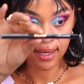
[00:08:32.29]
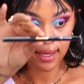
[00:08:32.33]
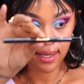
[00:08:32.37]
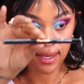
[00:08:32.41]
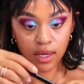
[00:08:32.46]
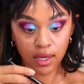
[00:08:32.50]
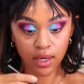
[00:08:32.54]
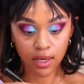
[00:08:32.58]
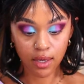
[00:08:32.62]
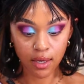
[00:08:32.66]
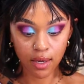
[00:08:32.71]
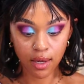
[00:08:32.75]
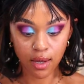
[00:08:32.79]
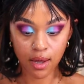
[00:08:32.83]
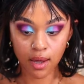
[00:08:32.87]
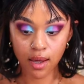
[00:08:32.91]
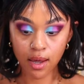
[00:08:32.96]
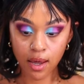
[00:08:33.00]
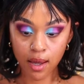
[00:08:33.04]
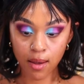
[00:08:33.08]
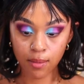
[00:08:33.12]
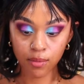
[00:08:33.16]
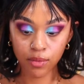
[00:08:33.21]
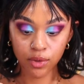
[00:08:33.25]
and
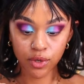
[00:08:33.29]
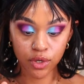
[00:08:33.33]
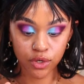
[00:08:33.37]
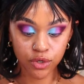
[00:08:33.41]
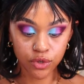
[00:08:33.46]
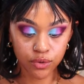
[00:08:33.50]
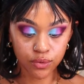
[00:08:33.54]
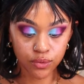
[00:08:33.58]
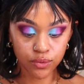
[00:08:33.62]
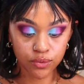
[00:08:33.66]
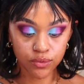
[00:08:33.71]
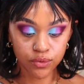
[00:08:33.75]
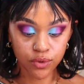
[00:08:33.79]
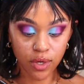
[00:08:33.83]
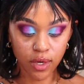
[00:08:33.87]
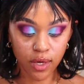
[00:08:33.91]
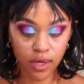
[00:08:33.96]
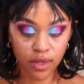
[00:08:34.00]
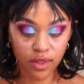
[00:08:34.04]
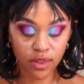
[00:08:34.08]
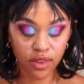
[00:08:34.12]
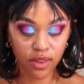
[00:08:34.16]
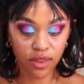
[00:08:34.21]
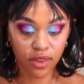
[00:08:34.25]
I'm gonna use
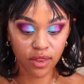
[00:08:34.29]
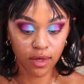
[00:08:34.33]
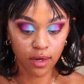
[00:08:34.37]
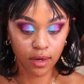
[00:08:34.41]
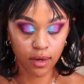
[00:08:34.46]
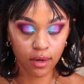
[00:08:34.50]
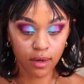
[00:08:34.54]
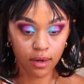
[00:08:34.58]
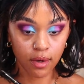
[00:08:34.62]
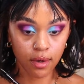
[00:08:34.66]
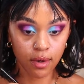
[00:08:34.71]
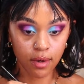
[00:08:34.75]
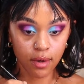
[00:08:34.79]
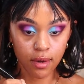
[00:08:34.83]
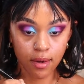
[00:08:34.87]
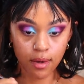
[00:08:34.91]
the